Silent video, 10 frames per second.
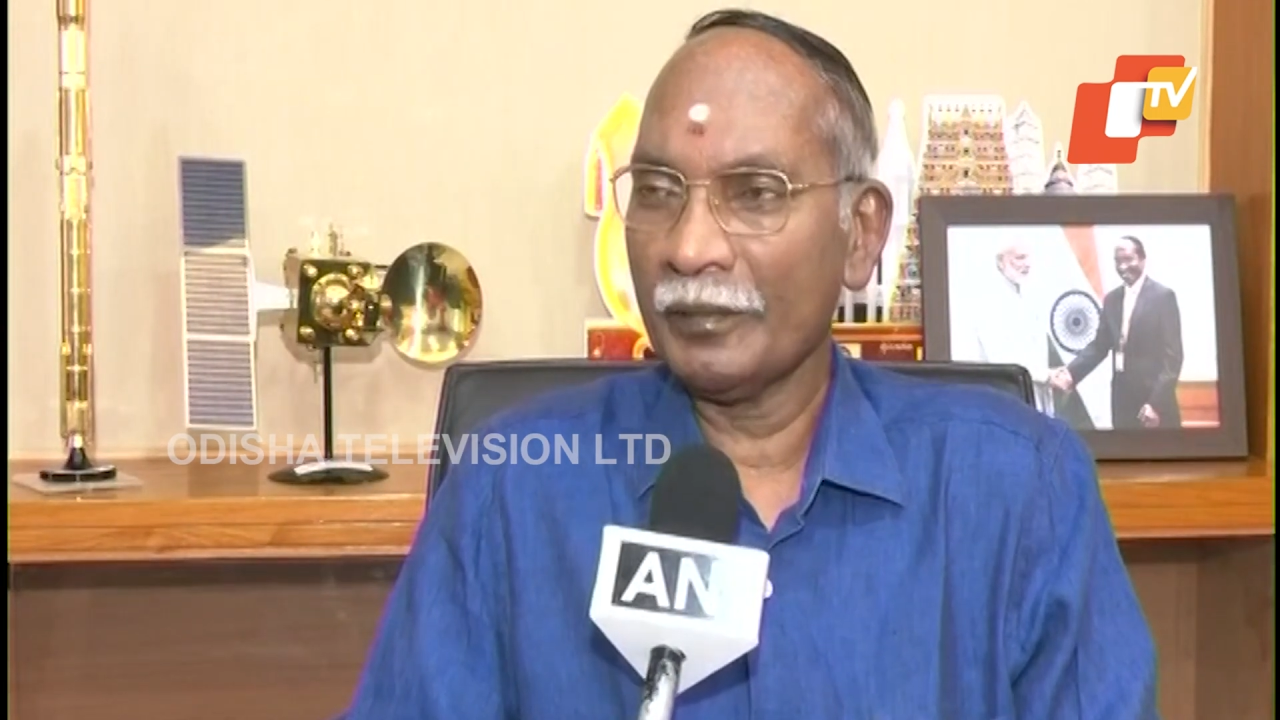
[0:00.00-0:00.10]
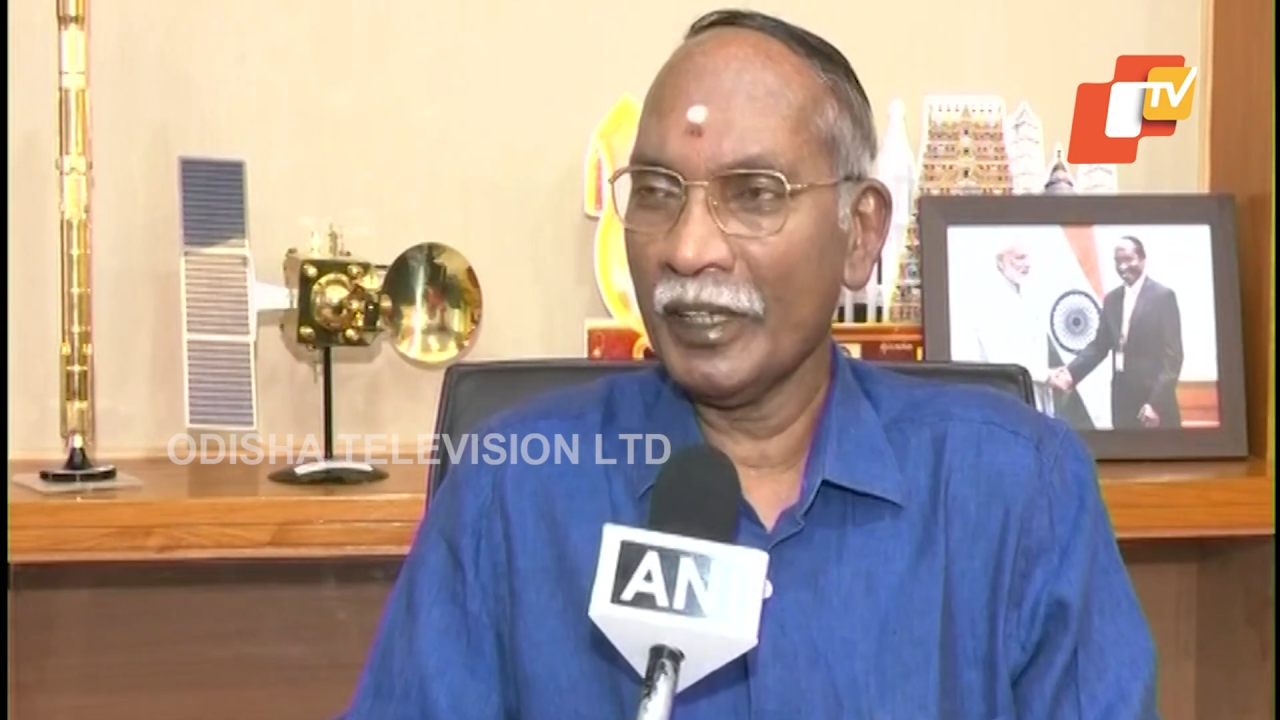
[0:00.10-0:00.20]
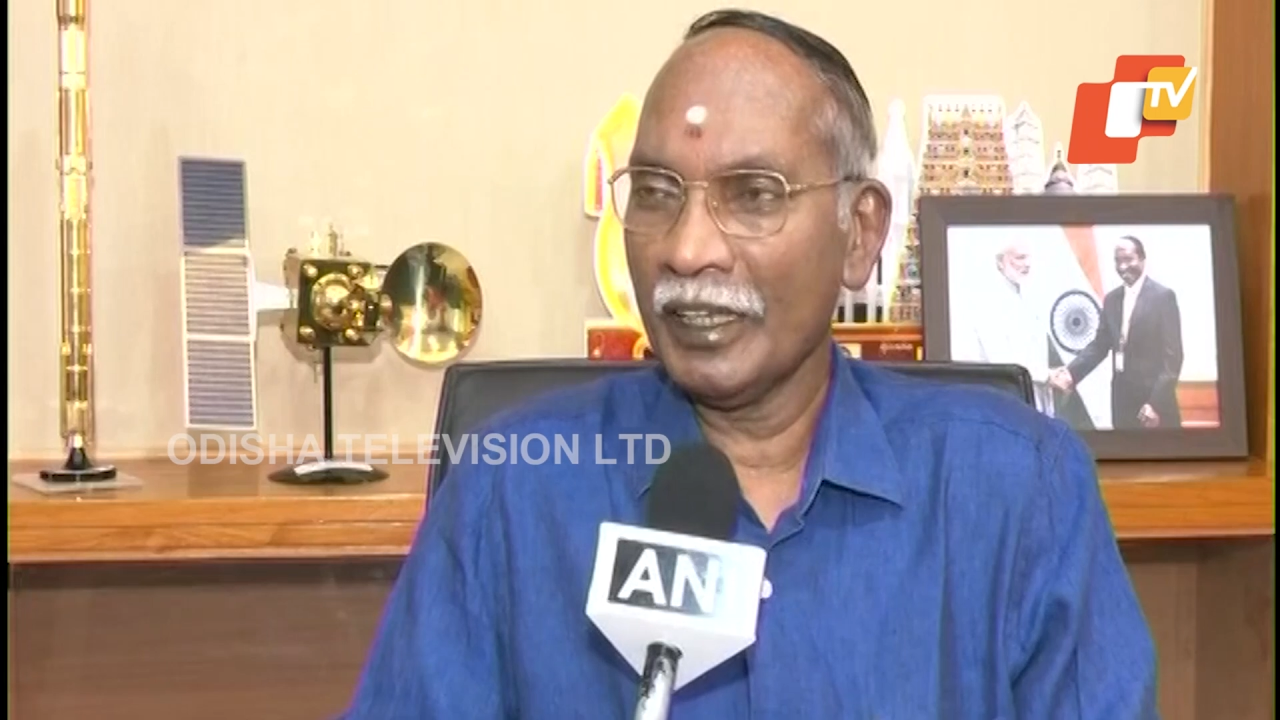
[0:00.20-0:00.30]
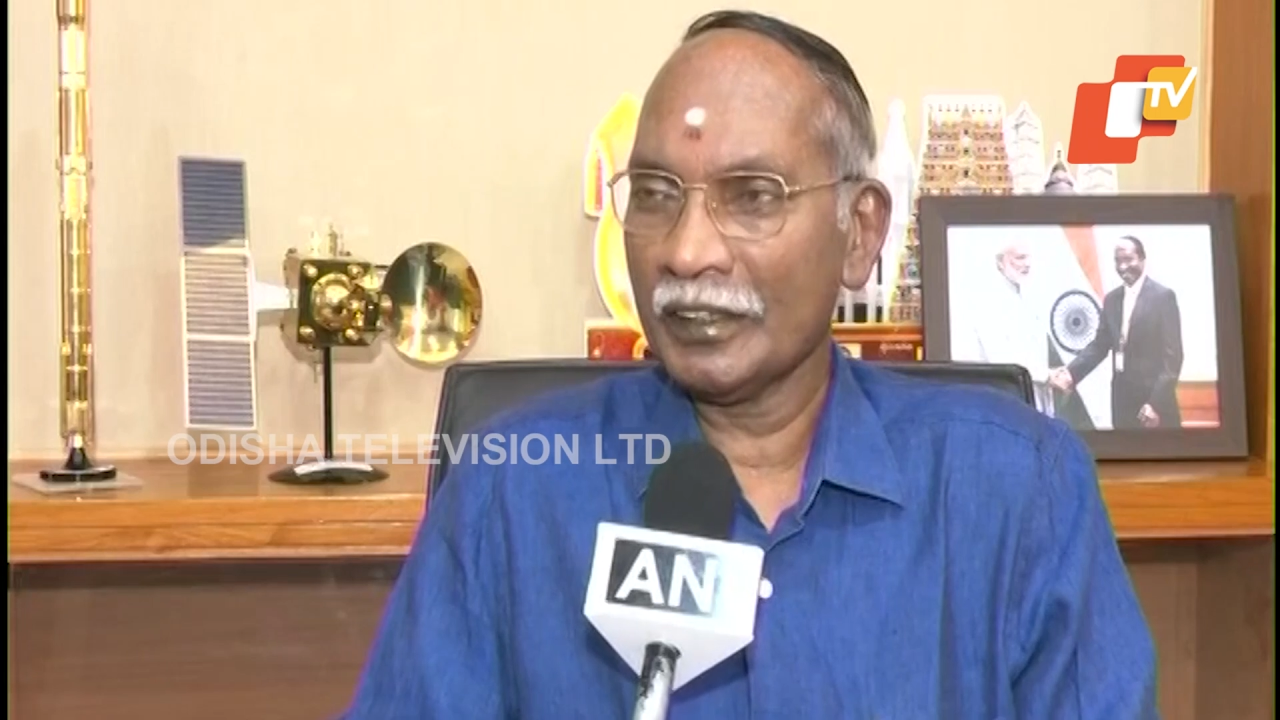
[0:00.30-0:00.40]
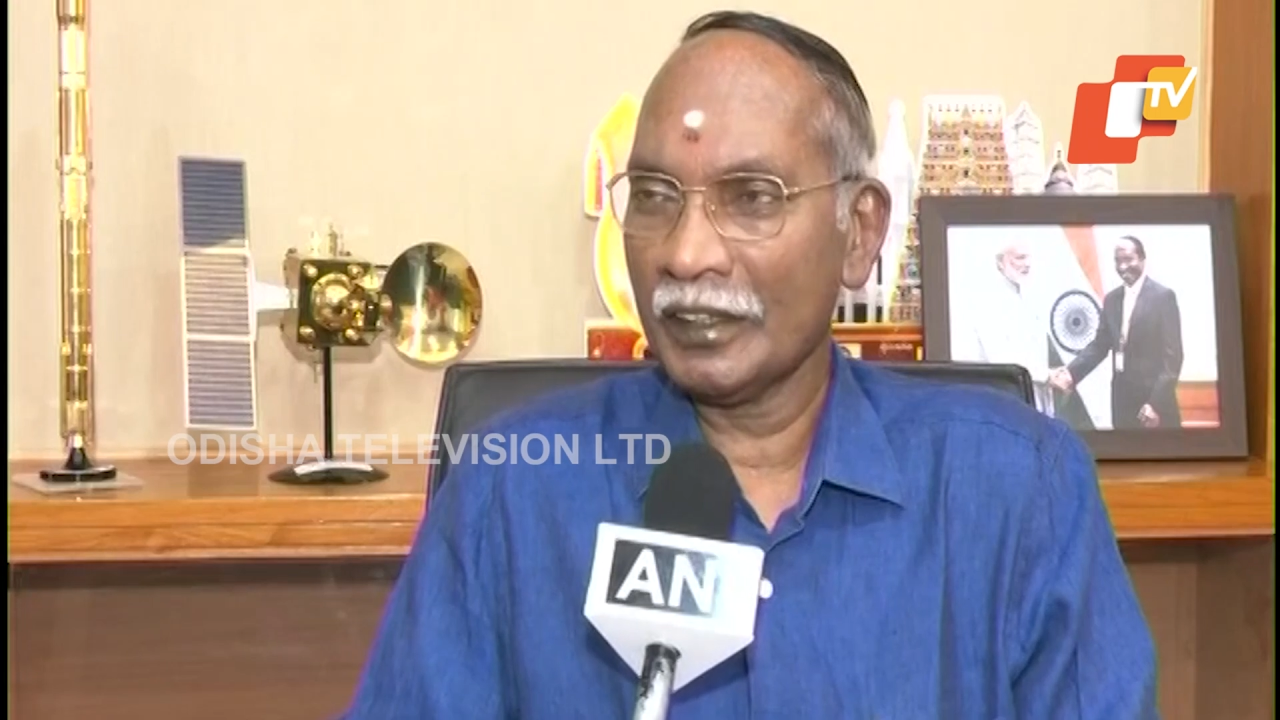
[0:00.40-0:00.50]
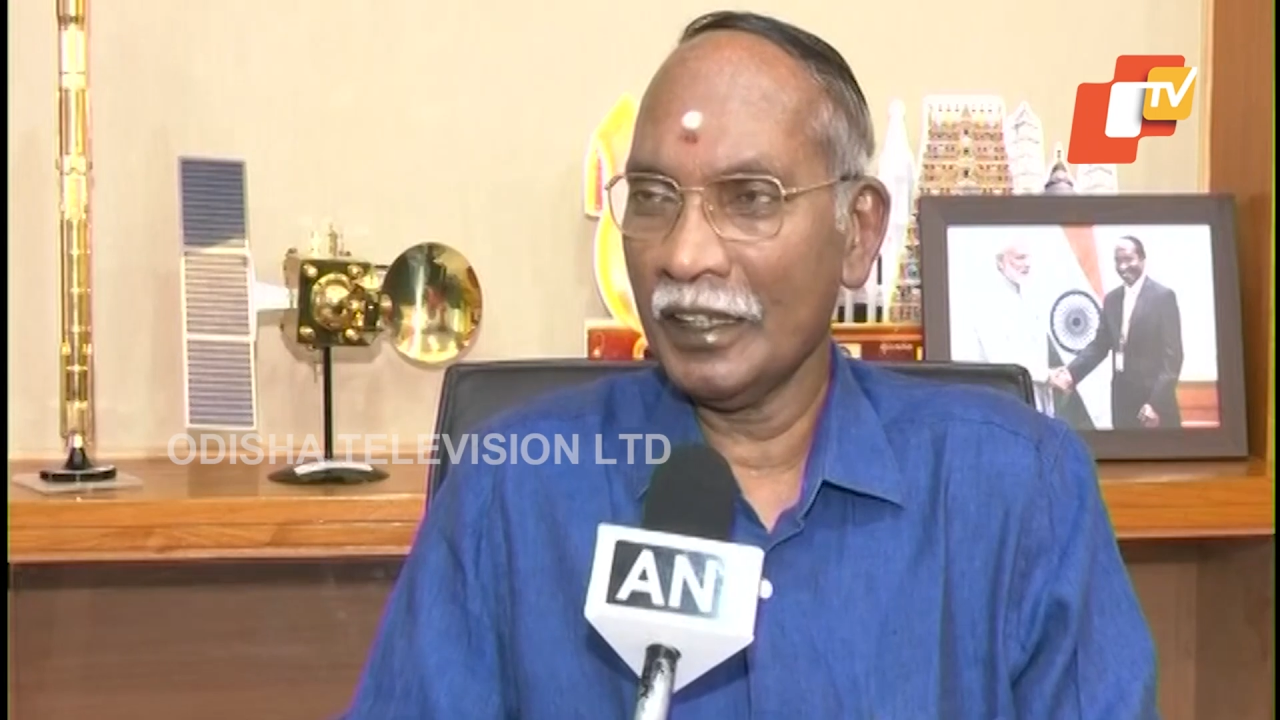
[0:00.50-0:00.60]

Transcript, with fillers: because